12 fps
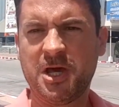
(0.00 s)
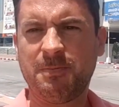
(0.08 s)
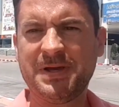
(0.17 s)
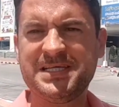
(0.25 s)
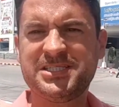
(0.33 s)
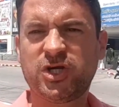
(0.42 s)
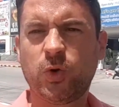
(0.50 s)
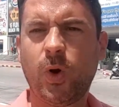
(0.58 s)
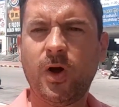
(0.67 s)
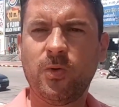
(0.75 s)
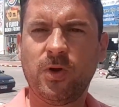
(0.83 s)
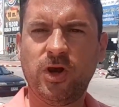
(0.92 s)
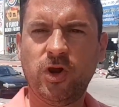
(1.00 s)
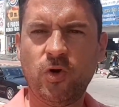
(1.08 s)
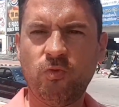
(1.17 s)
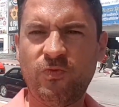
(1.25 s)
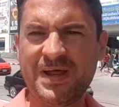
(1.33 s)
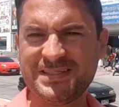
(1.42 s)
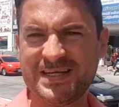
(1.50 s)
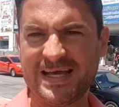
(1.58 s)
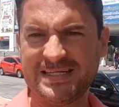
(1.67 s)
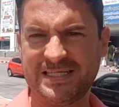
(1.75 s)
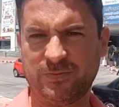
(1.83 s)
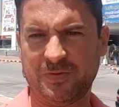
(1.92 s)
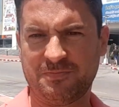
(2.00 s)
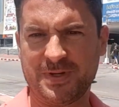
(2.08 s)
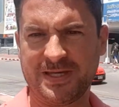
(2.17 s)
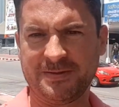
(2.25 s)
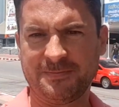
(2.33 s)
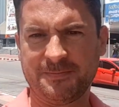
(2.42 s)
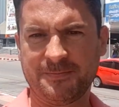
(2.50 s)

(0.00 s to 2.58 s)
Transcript: But his quote long resonated with me.